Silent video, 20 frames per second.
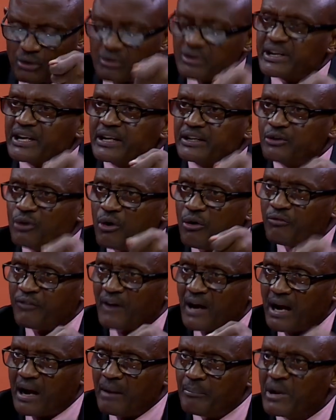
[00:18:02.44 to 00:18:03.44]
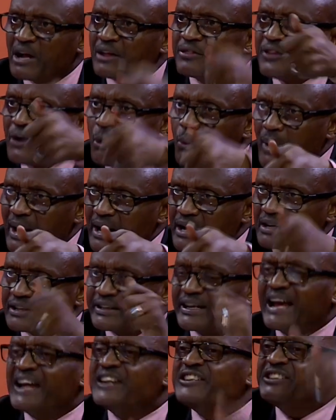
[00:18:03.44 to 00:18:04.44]
already overcome the
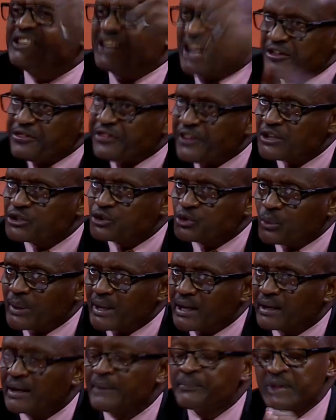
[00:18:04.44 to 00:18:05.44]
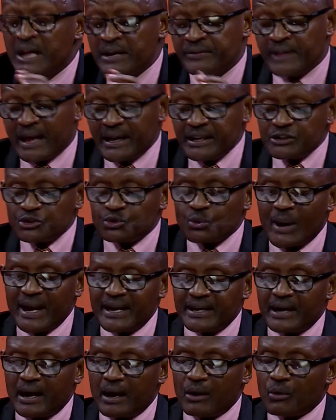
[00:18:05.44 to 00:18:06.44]
world and death as well. That is why
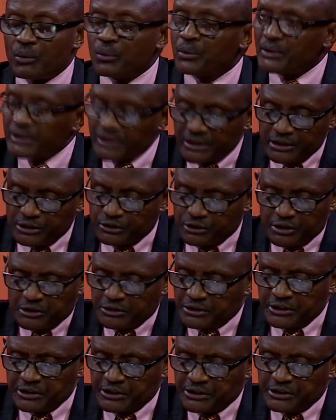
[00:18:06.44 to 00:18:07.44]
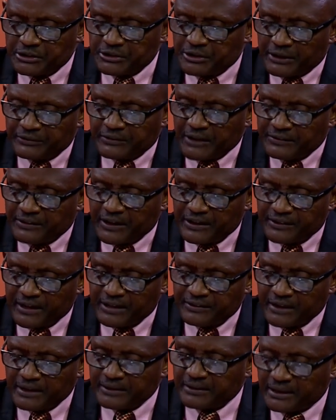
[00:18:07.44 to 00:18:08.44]
now,
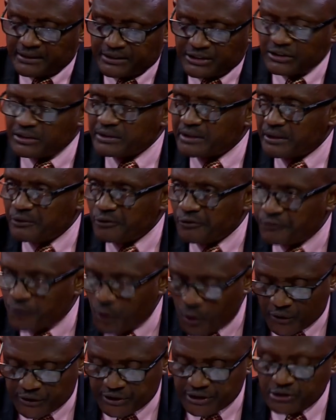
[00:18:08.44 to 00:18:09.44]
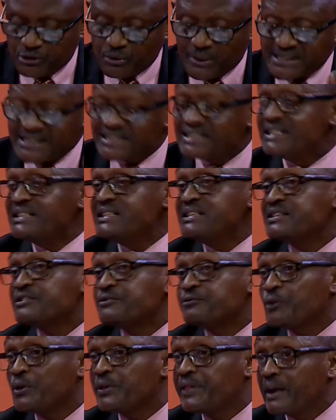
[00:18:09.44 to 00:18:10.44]
the children of God, it was easy
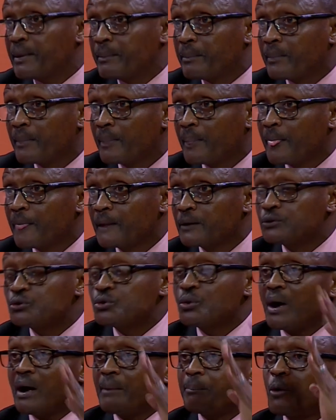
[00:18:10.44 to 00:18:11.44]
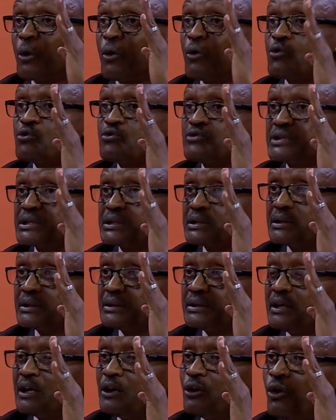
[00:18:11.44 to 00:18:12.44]
for them to uphold the